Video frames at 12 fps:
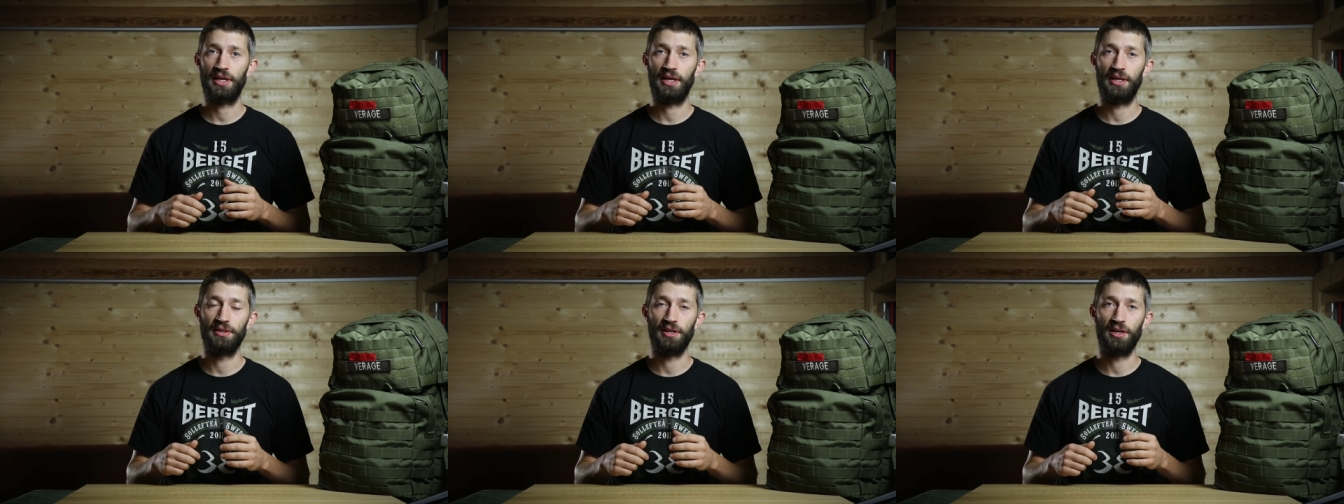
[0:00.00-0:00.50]

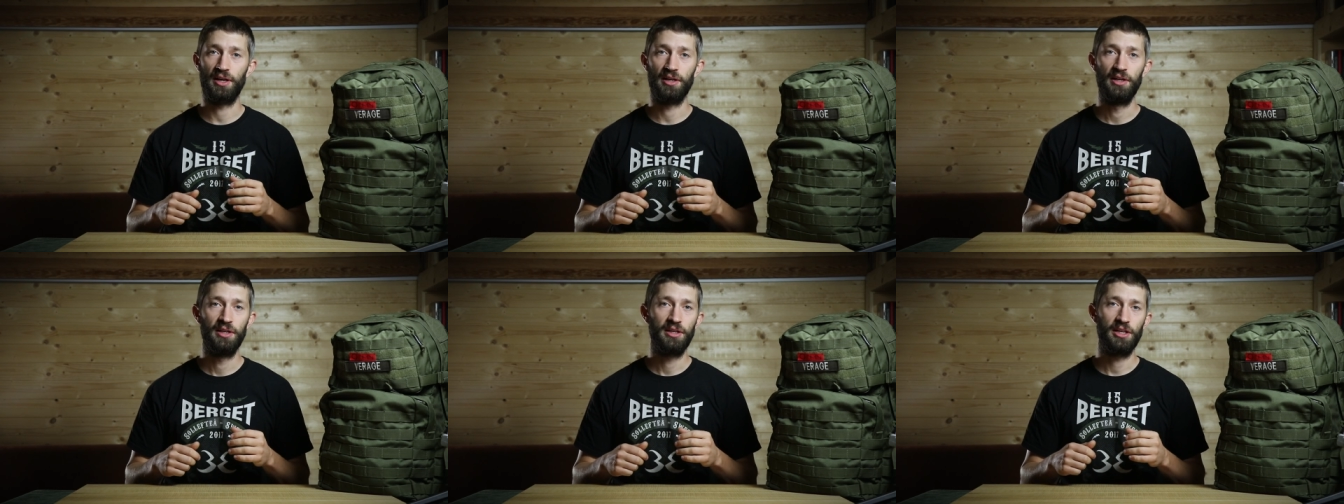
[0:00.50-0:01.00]
And uh,
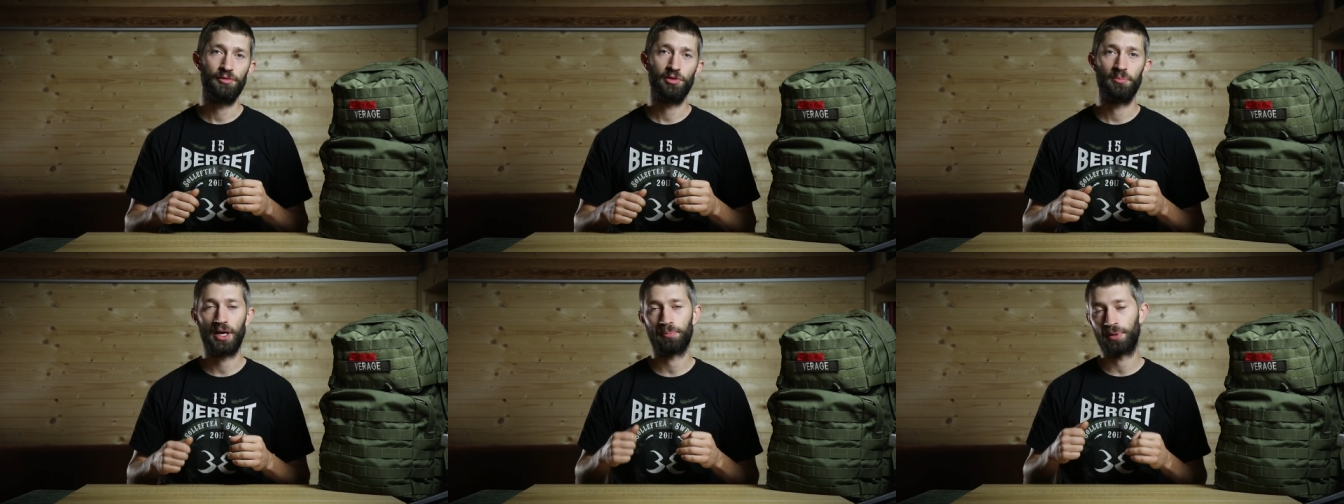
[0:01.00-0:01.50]
if
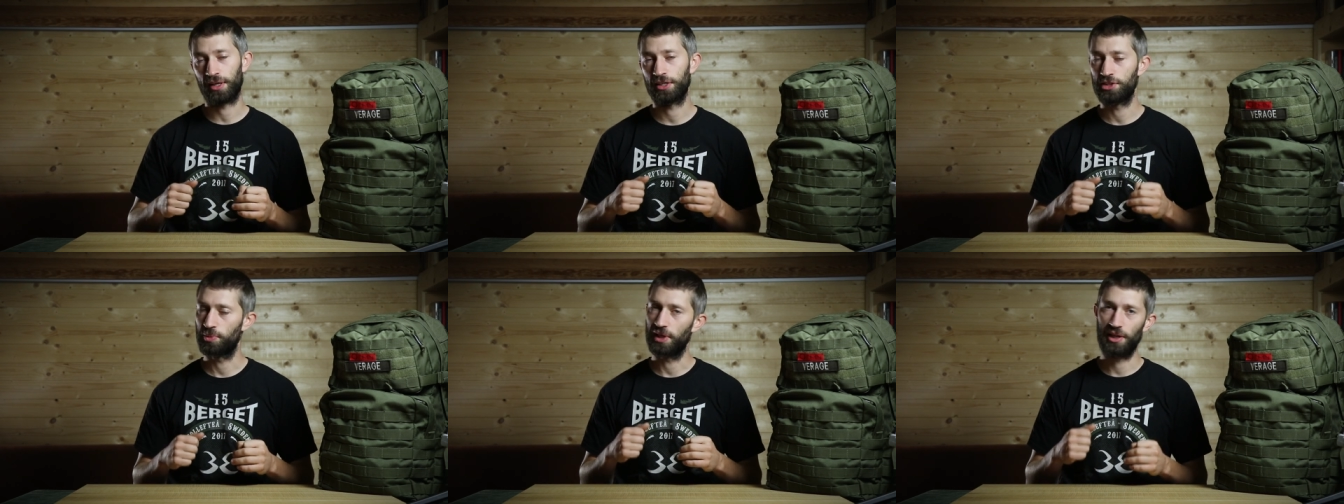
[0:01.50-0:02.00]
your backpack
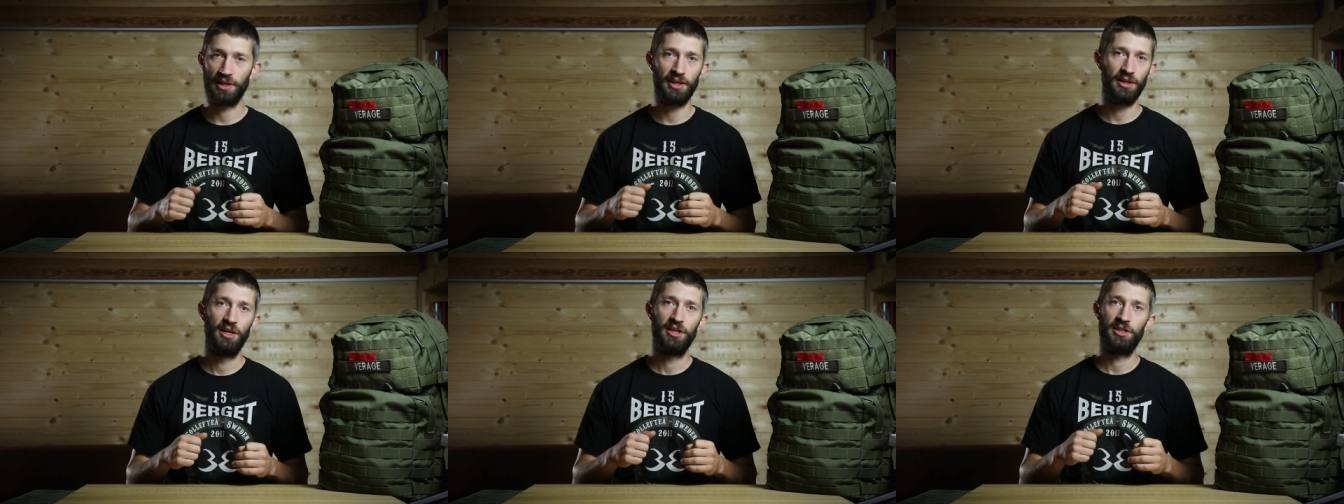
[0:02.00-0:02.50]
is
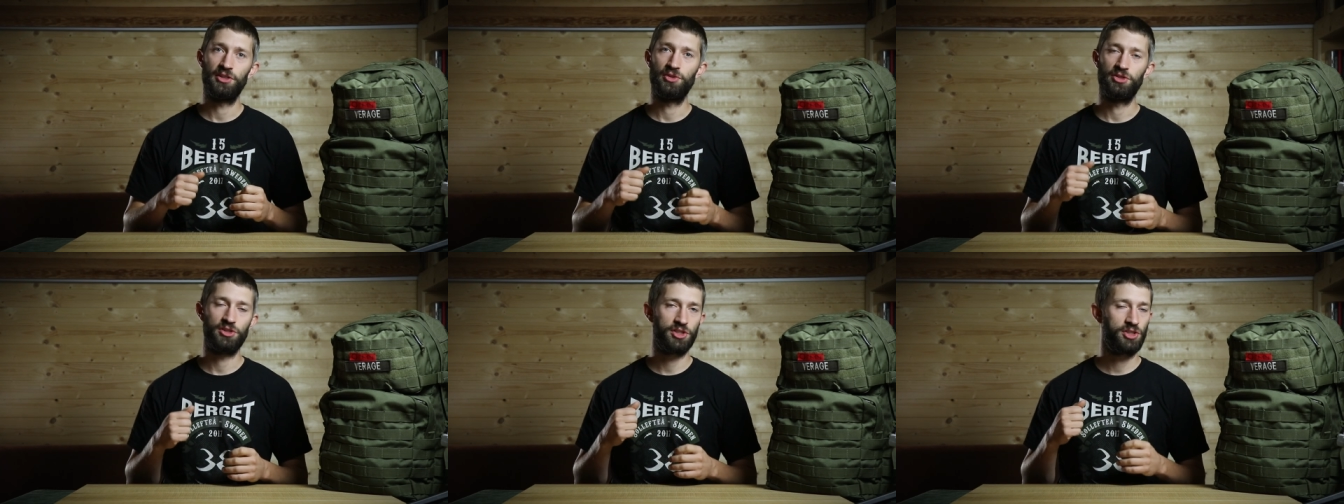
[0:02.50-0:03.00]
wiggling, you
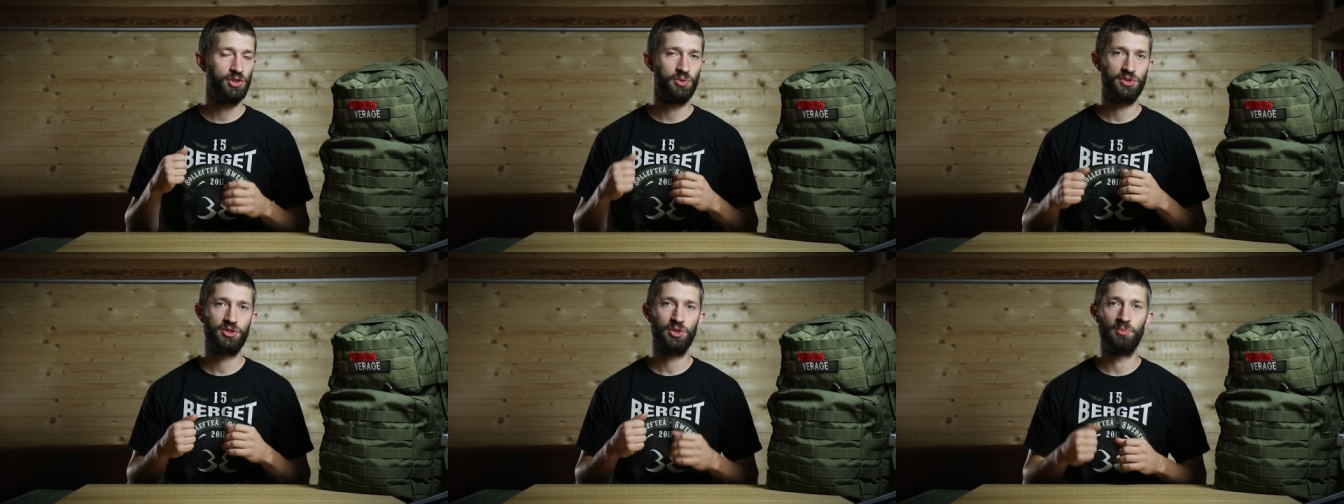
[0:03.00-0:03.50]
just
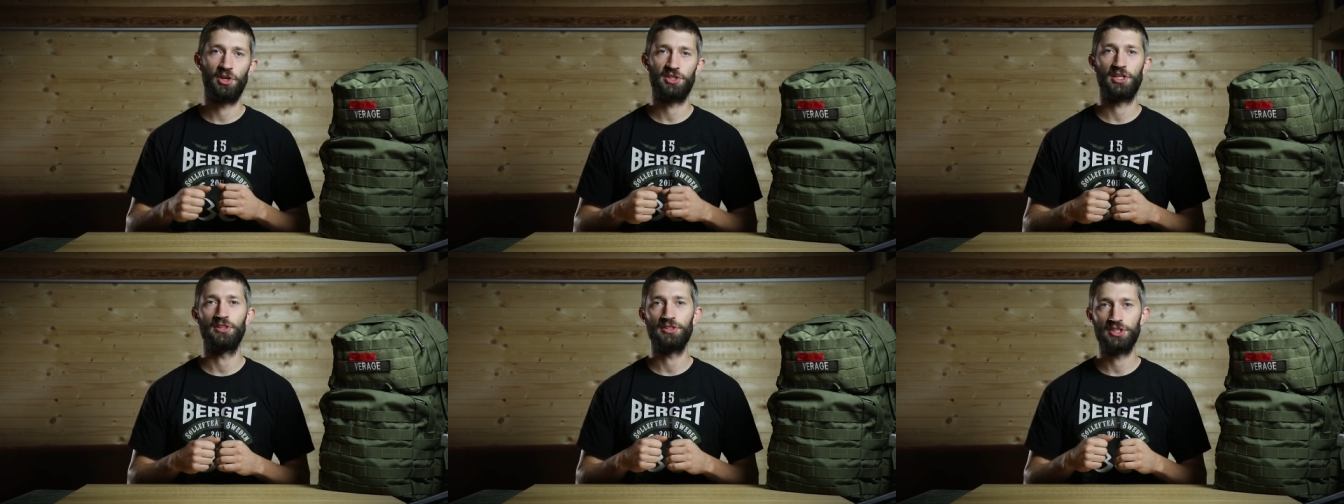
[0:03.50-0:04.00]
use too
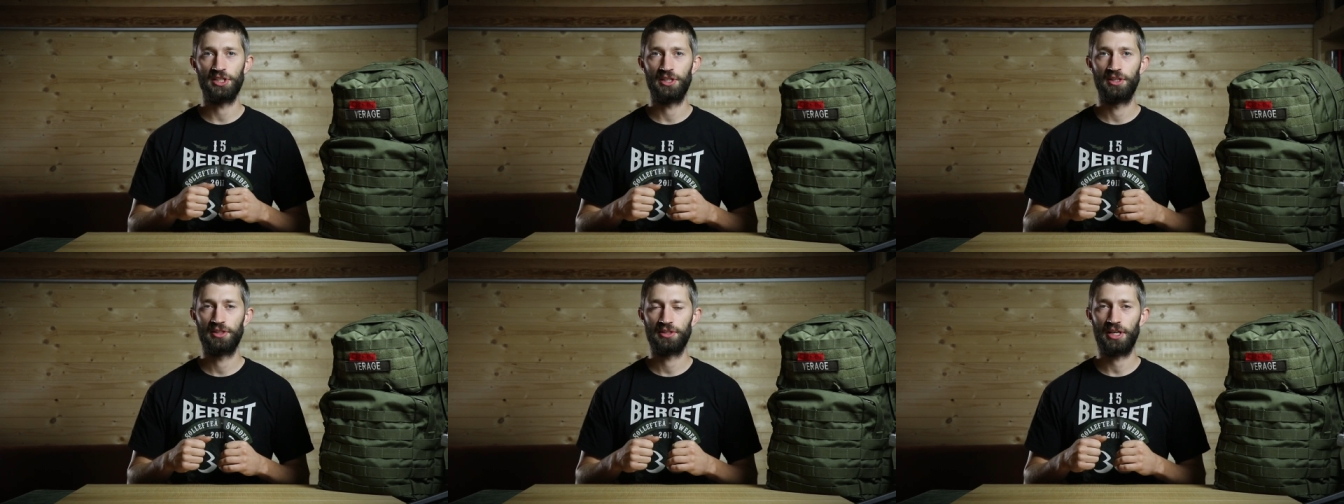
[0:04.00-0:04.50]
much
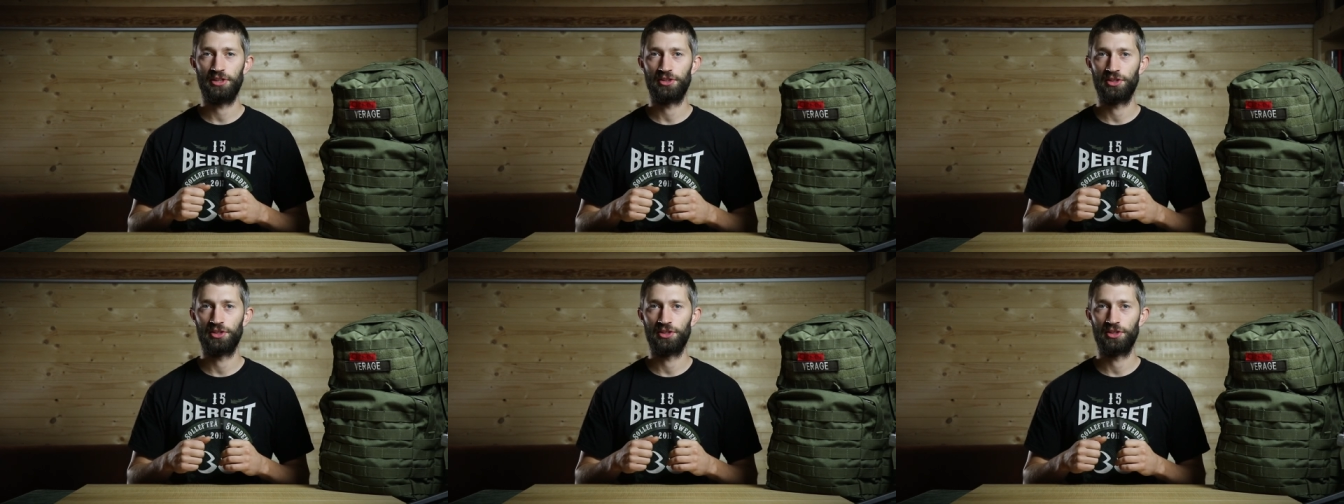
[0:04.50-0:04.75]
energy that you